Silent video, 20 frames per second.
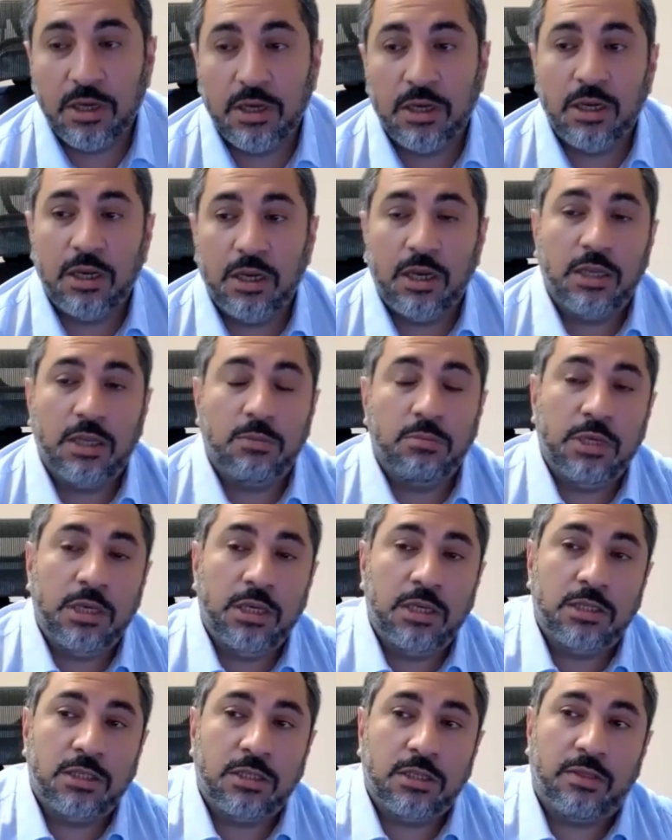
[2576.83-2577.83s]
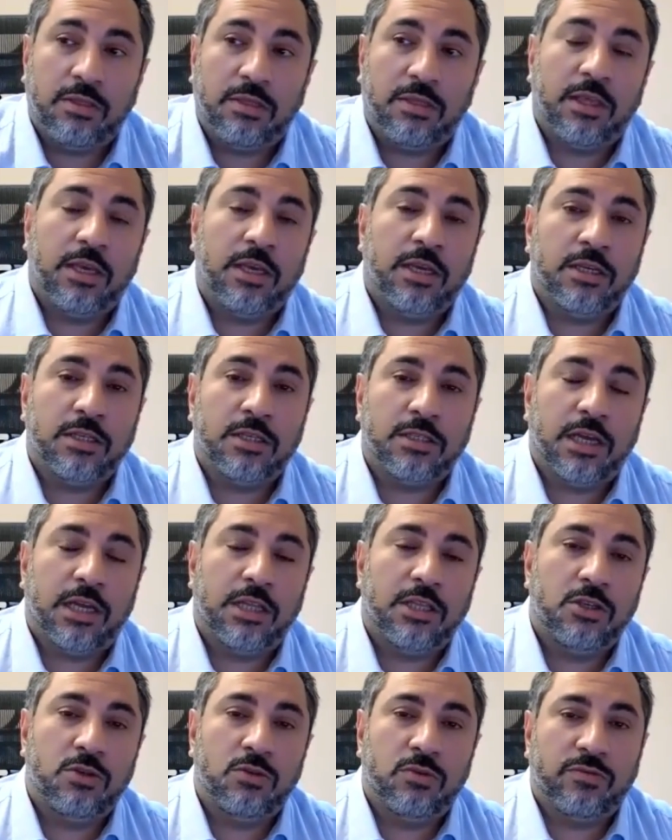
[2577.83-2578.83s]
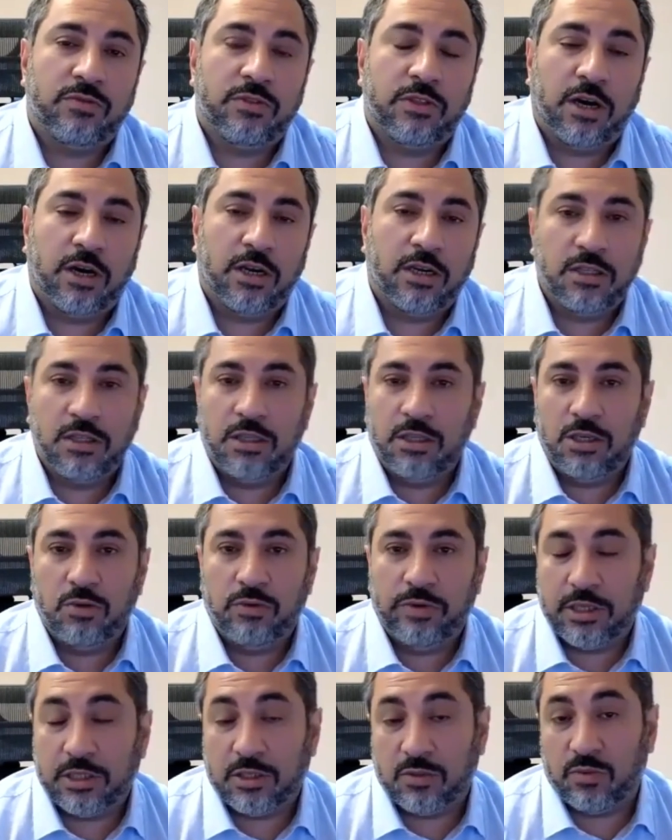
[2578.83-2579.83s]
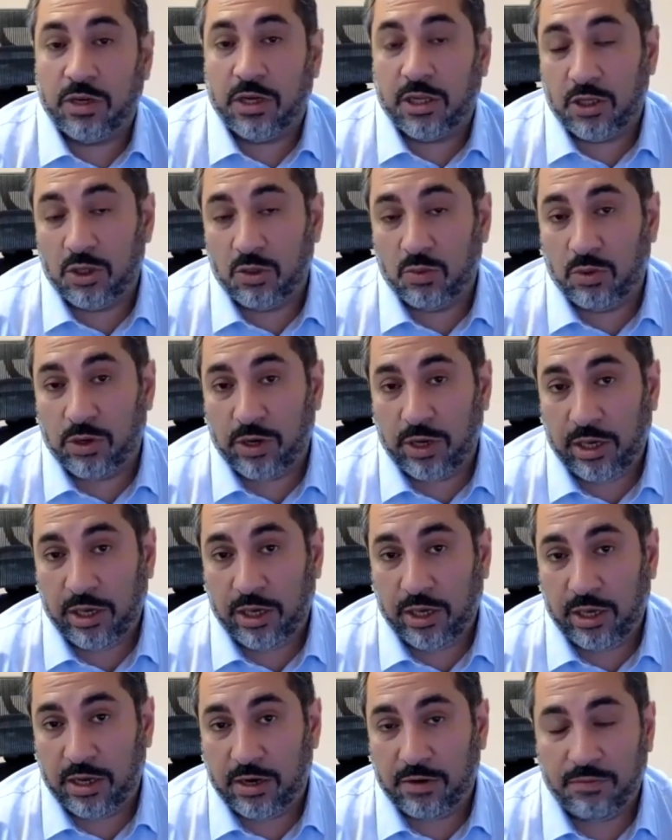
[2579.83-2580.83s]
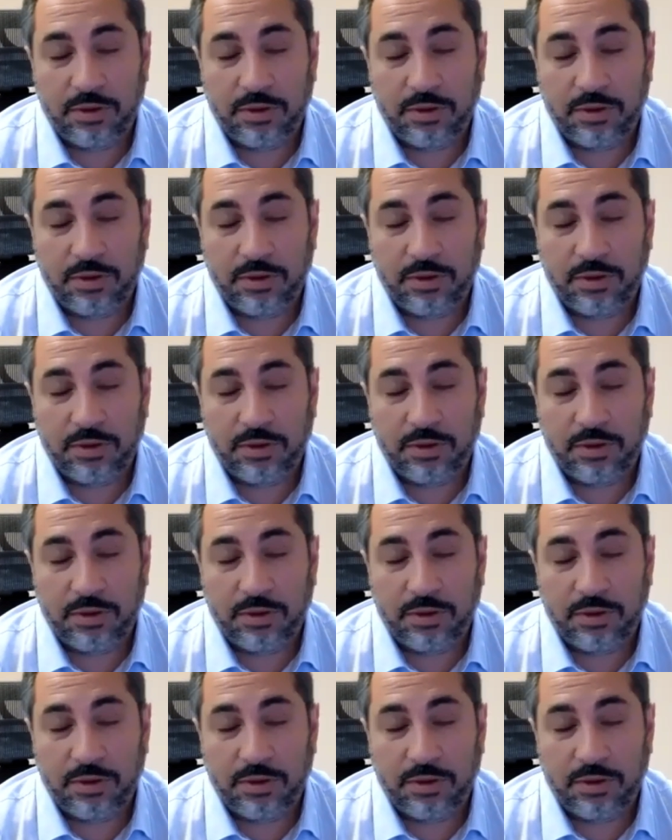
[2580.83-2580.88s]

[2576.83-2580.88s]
It means the things that you've done in the US while you were here.